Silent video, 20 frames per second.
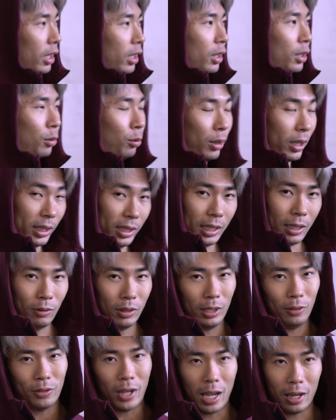to
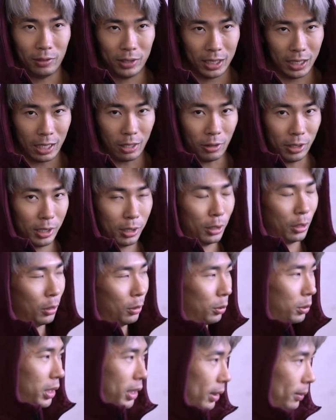175, see how it
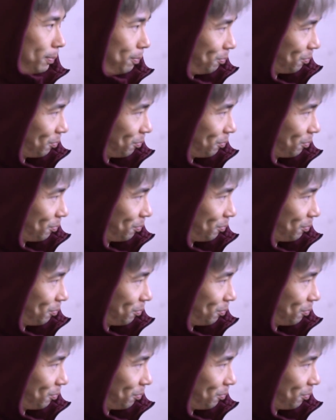goes.